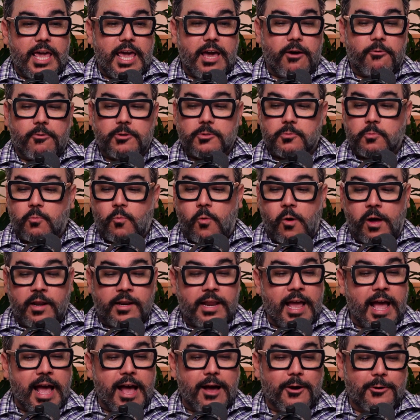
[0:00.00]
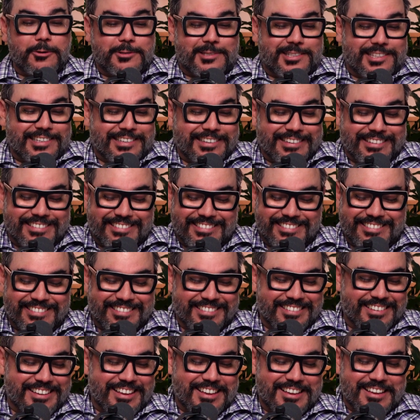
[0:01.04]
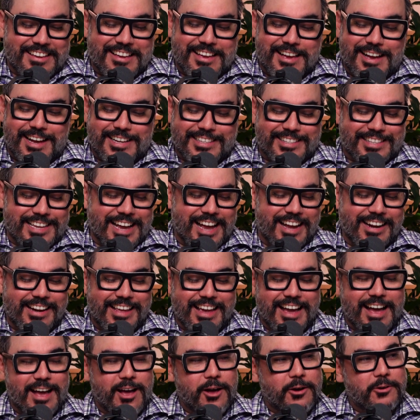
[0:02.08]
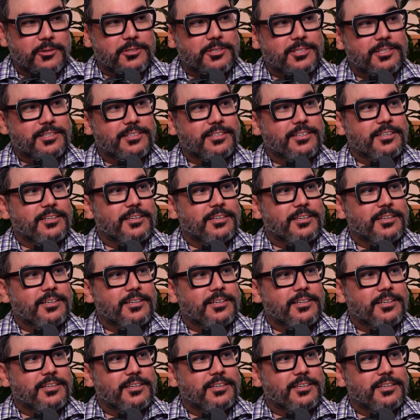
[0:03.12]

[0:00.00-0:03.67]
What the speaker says: it was one house, a tiny house